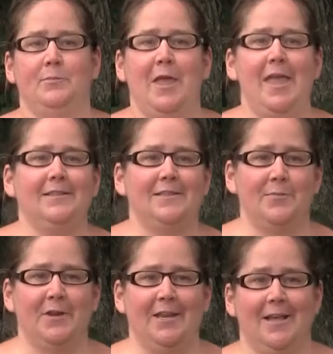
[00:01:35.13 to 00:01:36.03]
pay
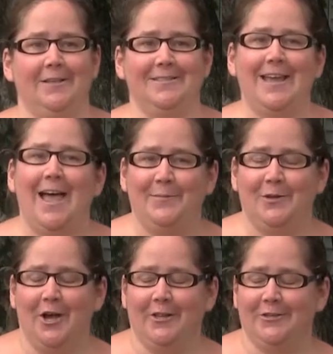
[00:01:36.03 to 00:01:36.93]
somebody else time
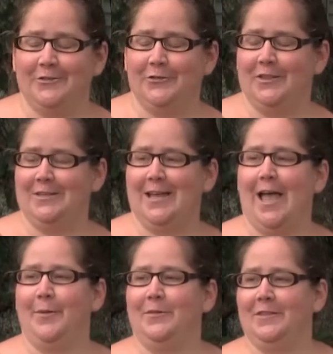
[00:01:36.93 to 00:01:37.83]
dollars for the
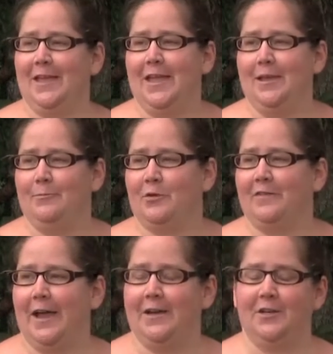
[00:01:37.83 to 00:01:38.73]
time that they
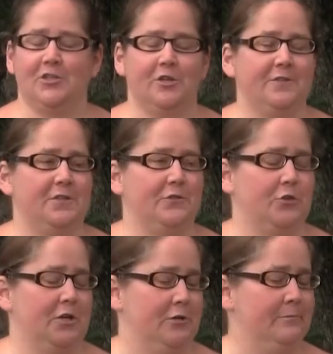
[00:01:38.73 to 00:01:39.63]
provided a service
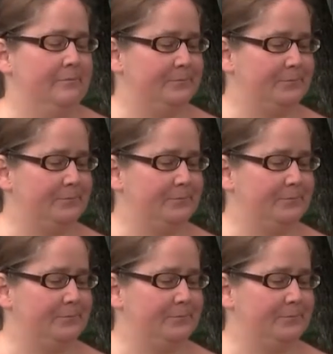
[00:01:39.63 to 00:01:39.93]
for you,